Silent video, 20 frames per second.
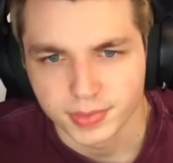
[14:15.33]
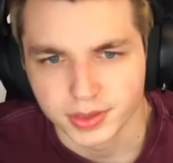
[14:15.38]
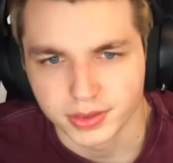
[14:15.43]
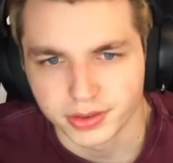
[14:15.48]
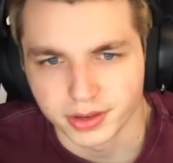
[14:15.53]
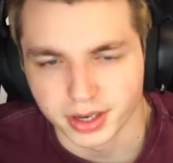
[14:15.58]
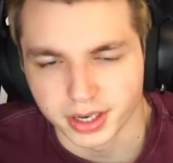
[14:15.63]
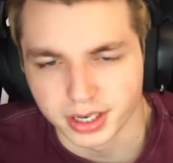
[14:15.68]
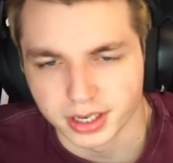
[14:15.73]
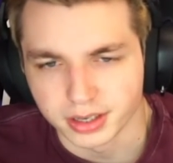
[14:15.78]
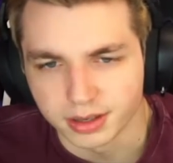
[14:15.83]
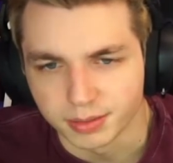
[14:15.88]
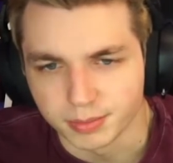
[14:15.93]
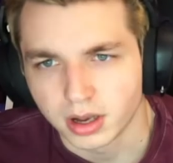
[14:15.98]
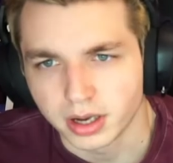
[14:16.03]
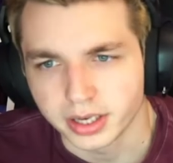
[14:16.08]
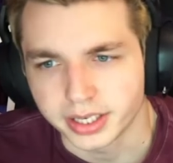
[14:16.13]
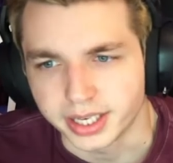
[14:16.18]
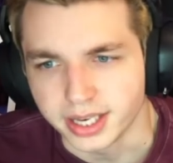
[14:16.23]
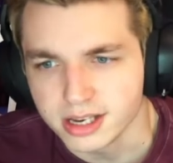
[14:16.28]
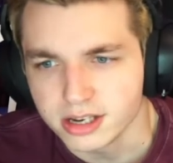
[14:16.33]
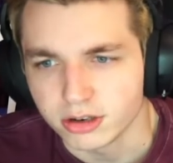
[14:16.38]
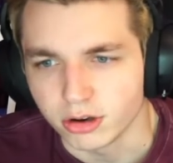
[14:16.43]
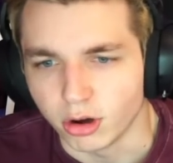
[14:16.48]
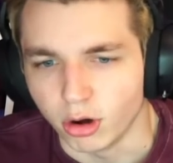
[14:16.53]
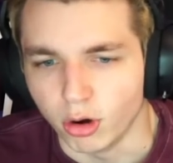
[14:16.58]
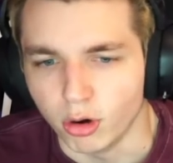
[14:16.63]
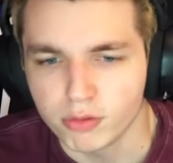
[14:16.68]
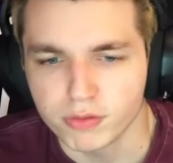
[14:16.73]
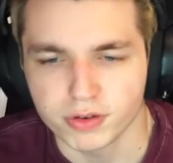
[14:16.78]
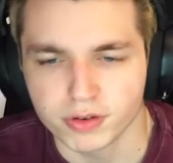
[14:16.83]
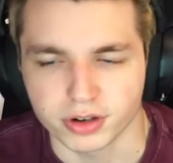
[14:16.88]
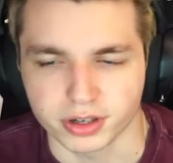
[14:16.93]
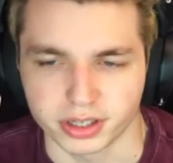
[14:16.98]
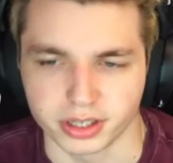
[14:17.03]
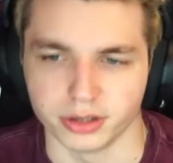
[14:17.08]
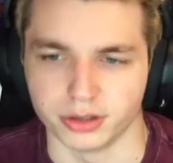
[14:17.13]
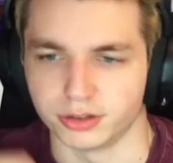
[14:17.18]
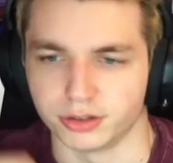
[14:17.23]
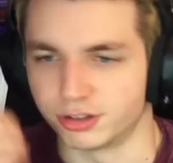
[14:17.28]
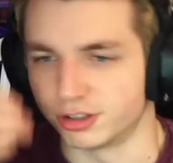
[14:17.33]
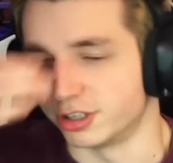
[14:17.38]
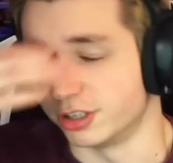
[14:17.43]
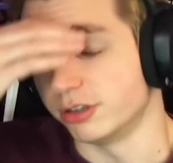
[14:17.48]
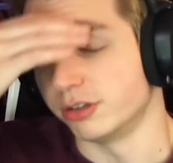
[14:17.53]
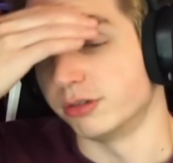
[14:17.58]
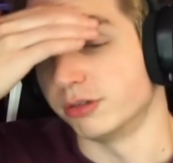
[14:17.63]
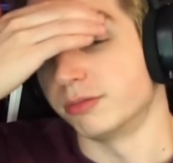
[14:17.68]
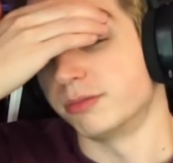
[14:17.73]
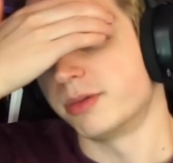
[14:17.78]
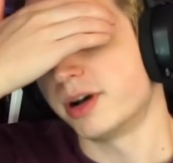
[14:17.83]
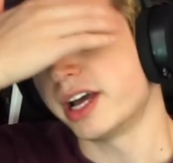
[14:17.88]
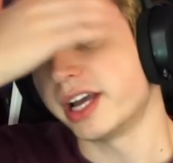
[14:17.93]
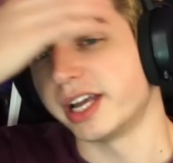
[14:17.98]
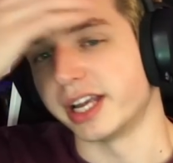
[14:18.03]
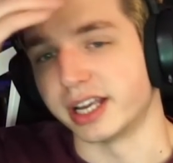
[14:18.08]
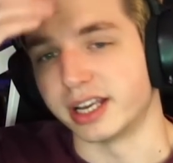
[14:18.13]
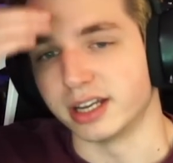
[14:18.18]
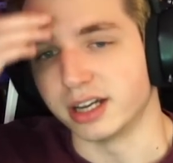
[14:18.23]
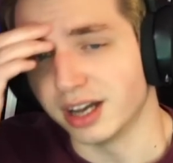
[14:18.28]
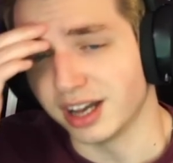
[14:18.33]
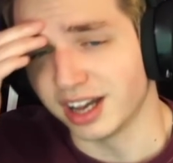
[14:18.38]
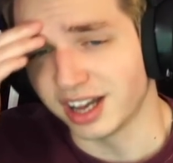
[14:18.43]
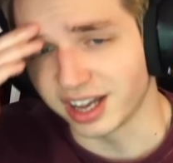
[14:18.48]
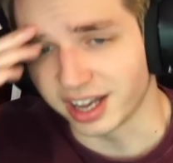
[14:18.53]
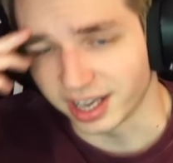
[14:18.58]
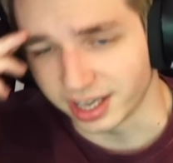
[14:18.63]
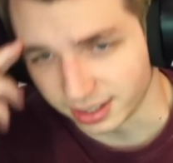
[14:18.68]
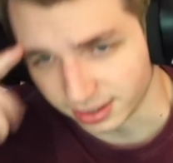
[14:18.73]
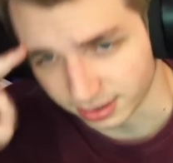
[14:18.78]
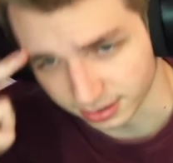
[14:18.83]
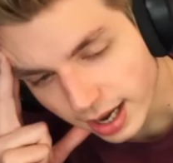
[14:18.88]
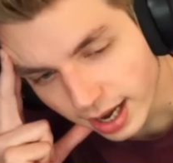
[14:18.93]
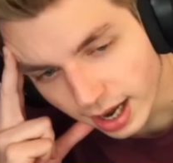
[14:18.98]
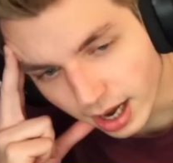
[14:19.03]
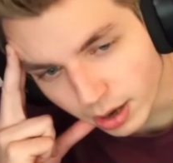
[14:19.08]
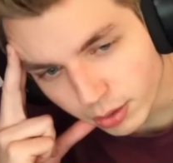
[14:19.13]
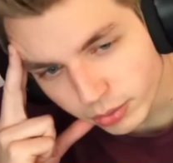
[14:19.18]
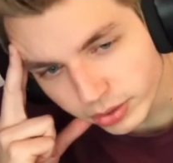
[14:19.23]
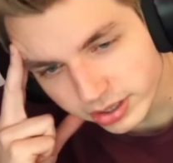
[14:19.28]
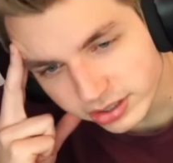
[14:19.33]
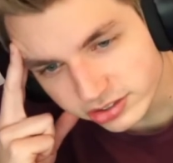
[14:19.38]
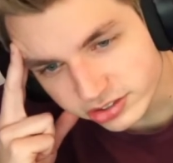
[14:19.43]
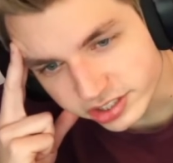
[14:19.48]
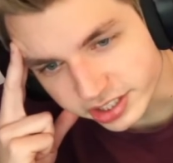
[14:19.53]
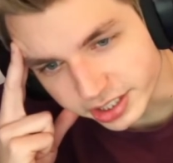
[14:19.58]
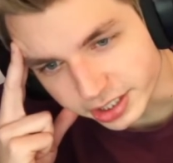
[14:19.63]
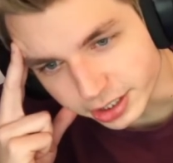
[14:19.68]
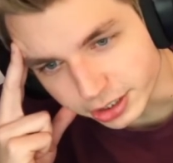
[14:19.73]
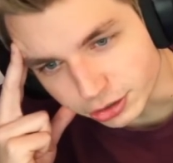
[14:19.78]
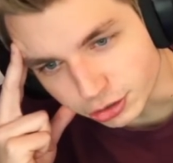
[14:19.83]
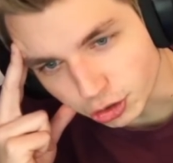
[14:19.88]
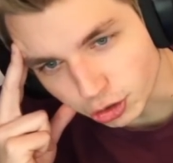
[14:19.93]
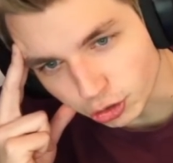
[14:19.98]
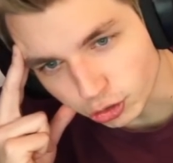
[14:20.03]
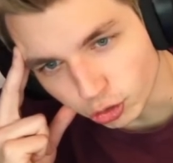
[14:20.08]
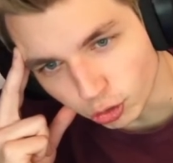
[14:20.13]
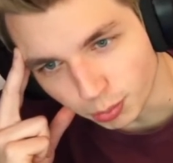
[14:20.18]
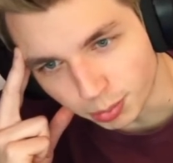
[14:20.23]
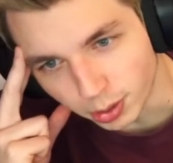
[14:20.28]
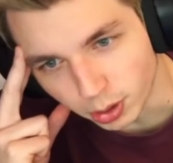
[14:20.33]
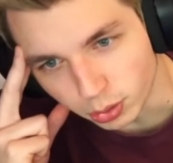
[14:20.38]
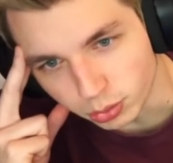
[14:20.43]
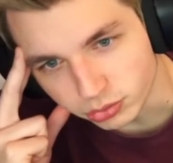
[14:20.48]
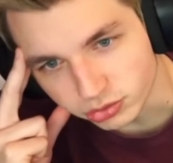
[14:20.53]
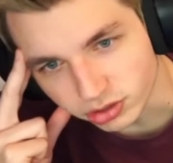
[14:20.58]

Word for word: Damn. Again, overkill too. My God. How has the eternal pose